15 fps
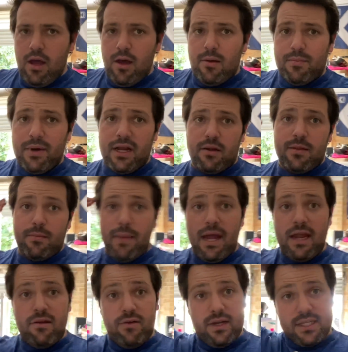But the
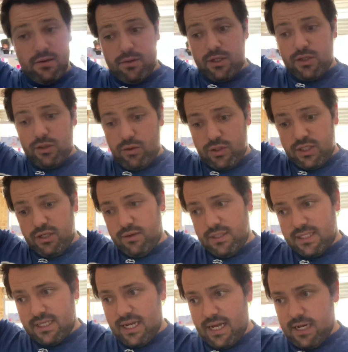main reason I want to talk to you
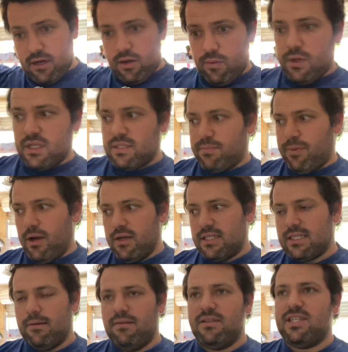is that I want to post
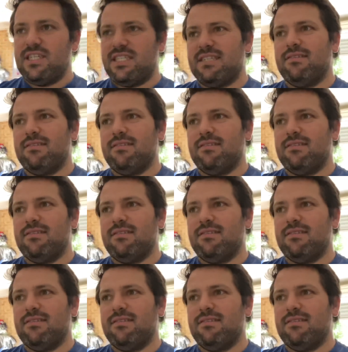something just